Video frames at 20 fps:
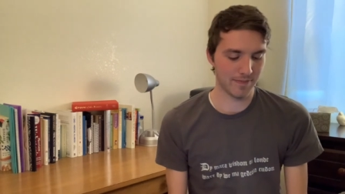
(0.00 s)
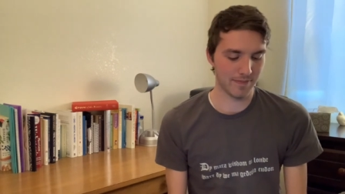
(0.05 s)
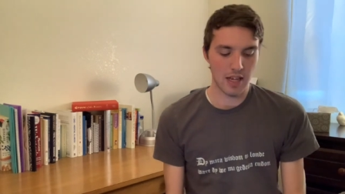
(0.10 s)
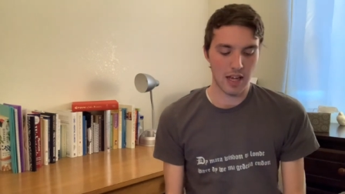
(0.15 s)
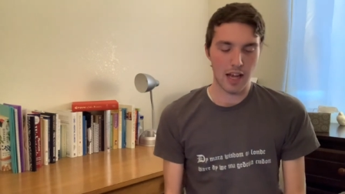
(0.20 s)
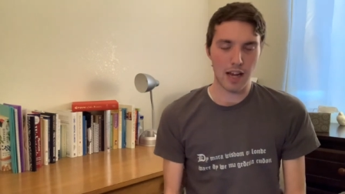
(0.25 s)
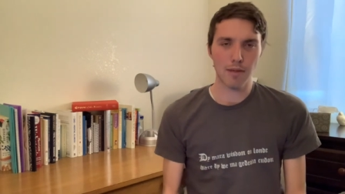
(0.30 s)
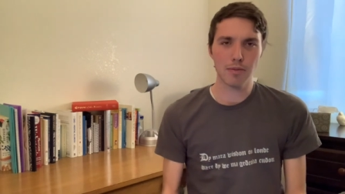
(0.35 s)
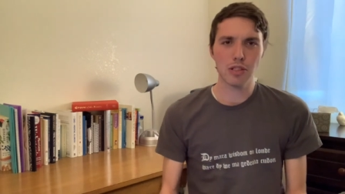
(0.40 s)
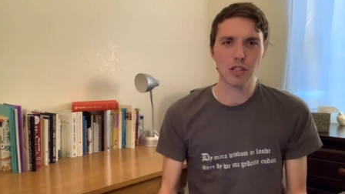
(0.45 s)

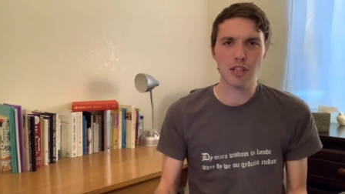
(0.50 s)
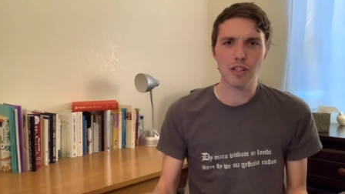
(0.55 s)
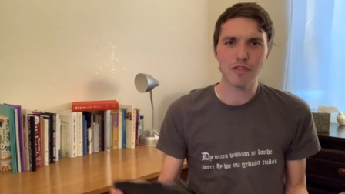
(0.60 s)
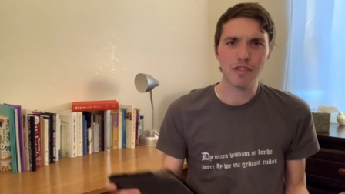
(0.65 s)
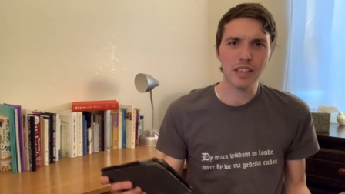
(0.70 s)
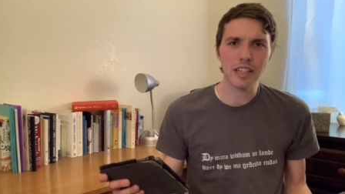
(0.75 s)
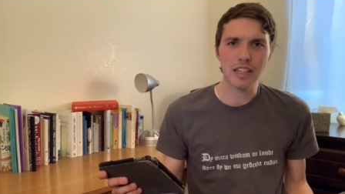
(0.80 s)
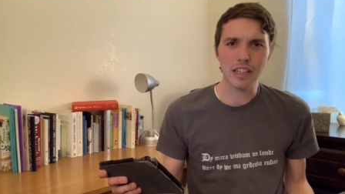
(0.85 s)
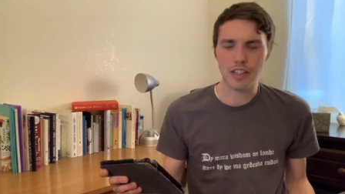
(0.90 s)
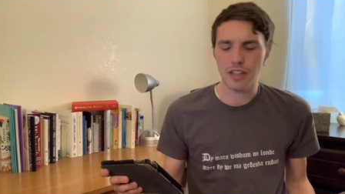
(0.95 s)
And I'm just going to
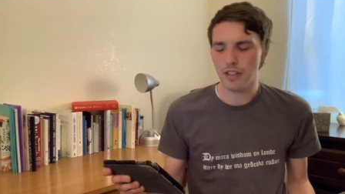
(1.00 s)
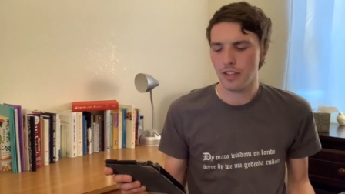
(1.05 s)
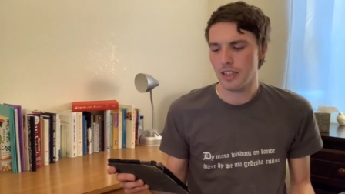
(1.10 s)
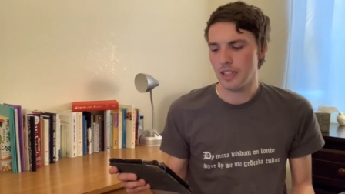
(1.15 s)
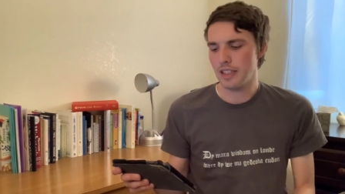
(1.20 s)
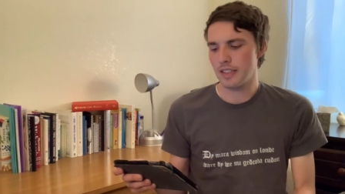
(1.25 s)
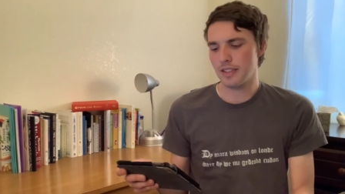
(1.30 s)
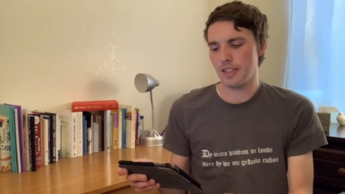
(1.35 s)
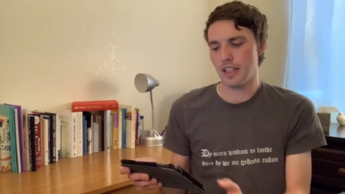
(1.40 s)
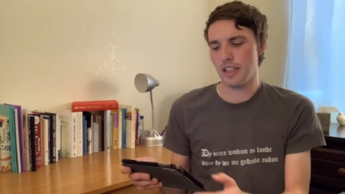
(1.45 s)
read it here.
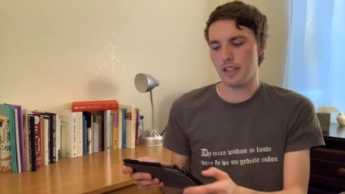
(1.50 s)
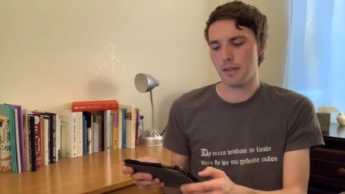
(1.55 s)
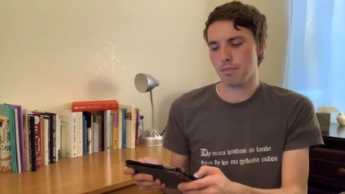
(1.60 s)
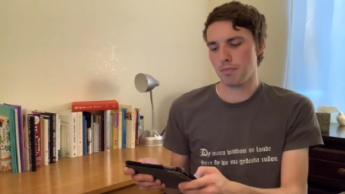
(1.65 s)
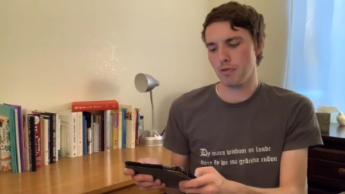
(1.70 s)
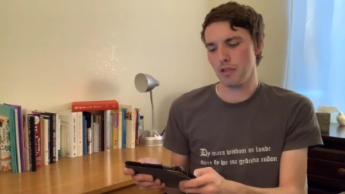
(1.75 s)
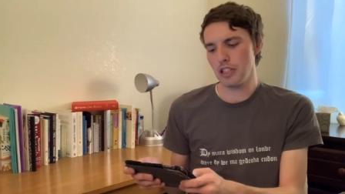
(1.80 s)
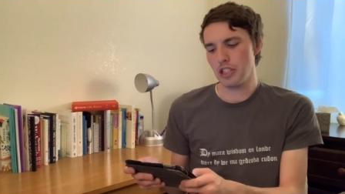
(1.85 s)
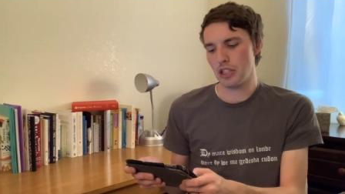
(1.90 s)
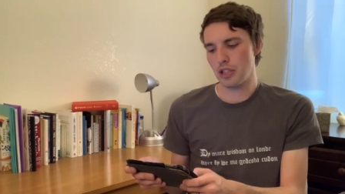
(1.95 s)
It's it's
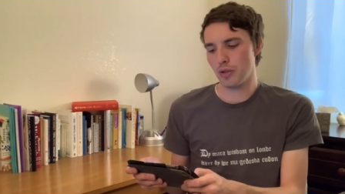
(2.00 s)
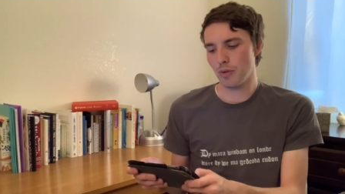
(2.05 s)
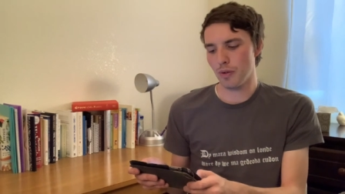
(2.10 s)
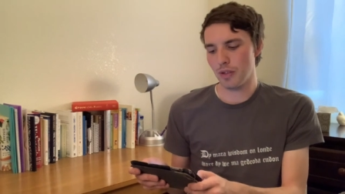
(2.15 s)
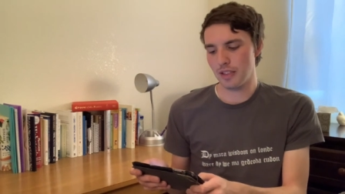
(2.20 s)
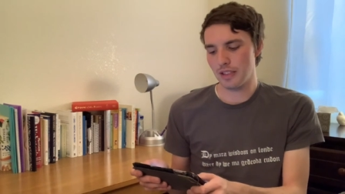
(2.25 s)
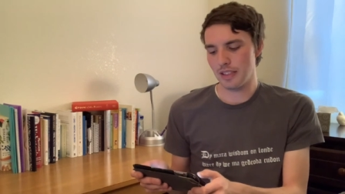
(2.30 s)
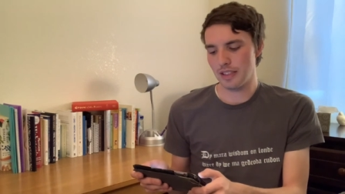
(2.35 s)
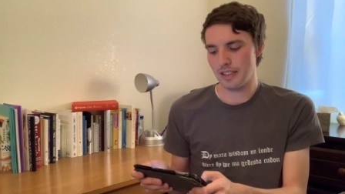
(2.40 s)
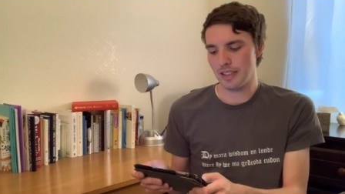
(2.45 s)
pretty short.
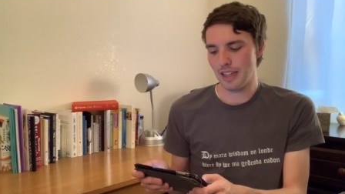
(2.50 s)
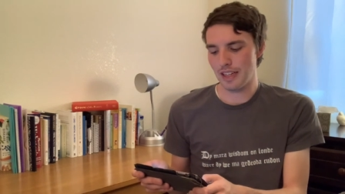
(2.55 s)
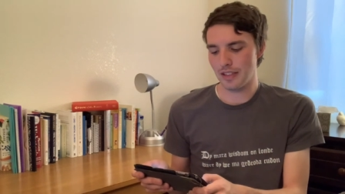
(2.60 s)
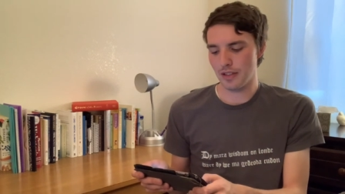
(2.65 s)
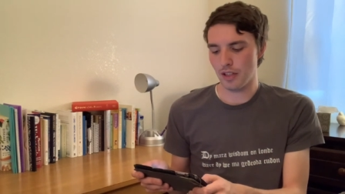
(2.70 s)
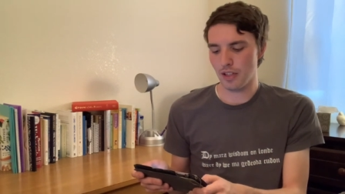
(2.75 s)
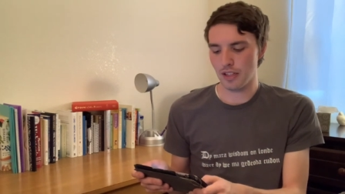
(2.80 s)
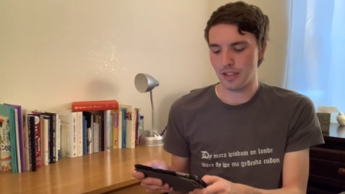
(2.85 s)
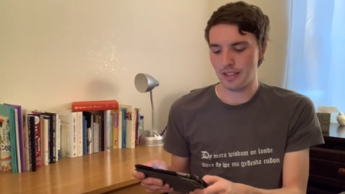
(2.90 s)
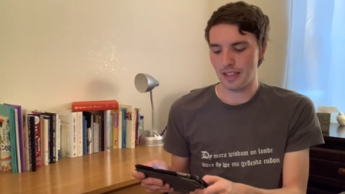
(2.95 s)
So it's not as
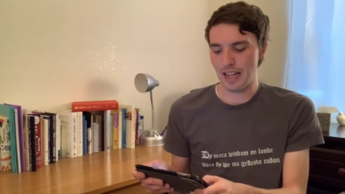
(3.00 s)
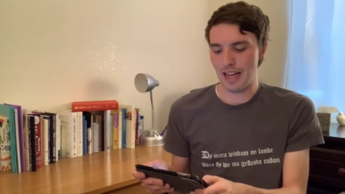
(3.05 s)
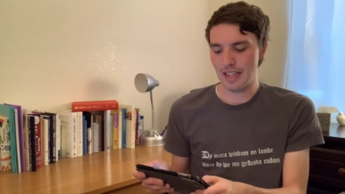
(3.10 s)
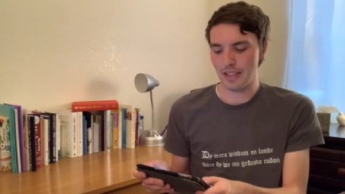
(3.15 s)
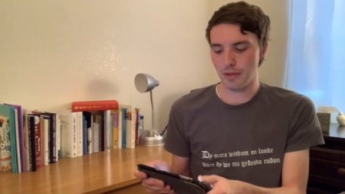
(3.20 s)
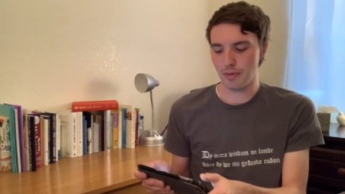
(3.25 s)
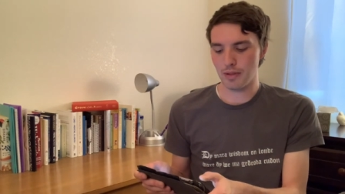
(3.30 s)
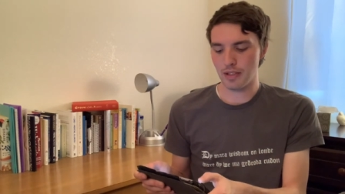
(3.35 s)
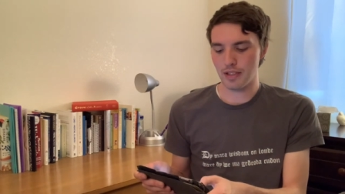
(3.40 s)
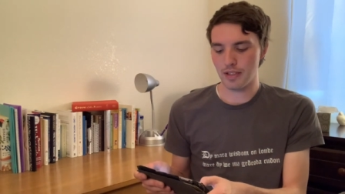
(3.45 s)
long as
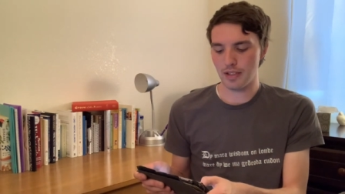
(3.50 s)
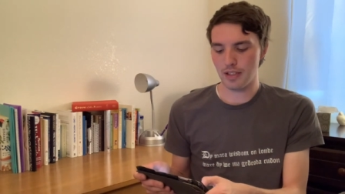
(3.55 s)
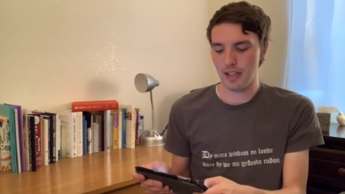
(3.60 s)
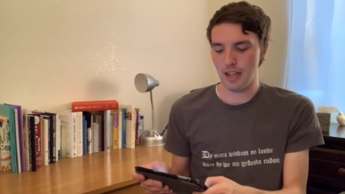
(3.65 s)
last week's.